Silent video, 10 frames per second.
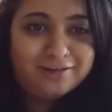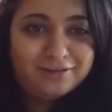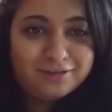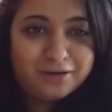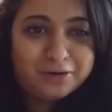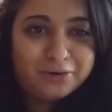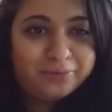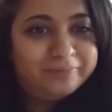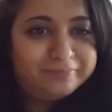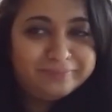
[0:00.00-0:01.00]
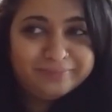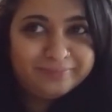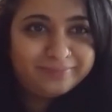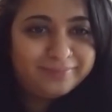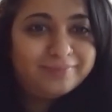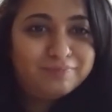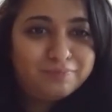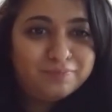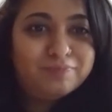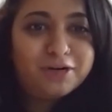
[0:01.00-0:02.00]
So
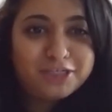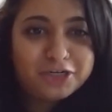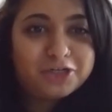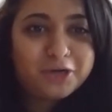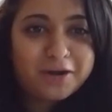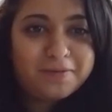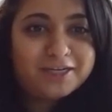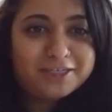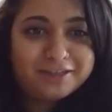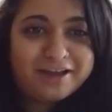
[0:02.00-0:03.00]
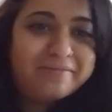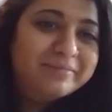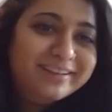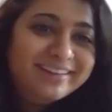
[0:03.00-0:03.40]
pretty sure it's a pitch to them.